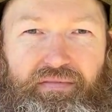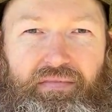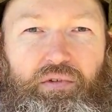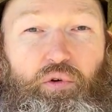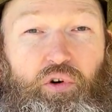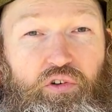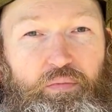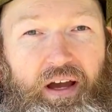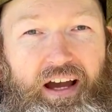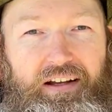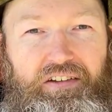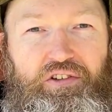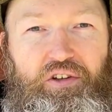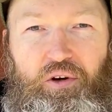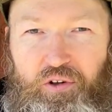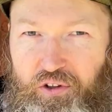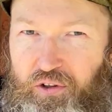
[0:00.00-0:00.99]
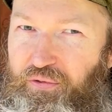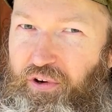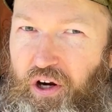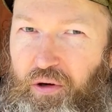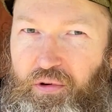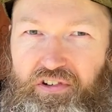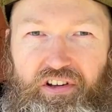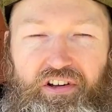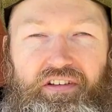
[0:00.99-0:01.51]
Respect to all you
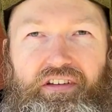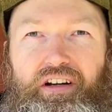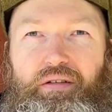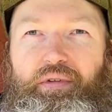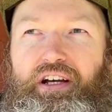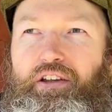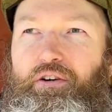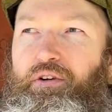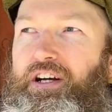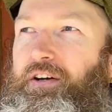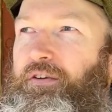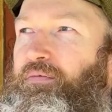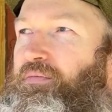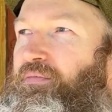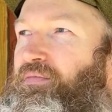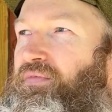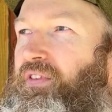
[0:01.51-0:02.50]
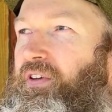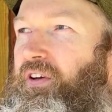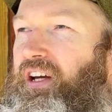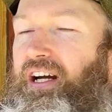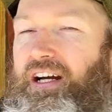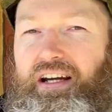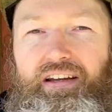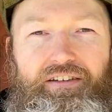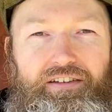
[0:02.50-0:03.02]
farmers out there, by the way. You
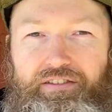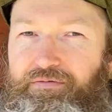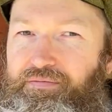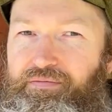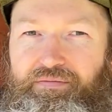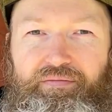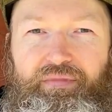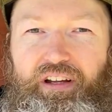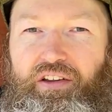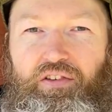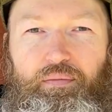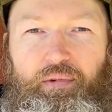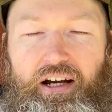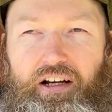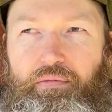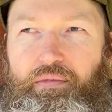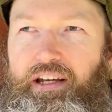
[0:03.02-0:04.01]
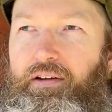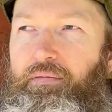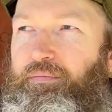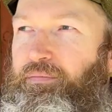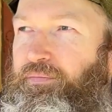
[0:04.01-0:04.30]
guys inspire me.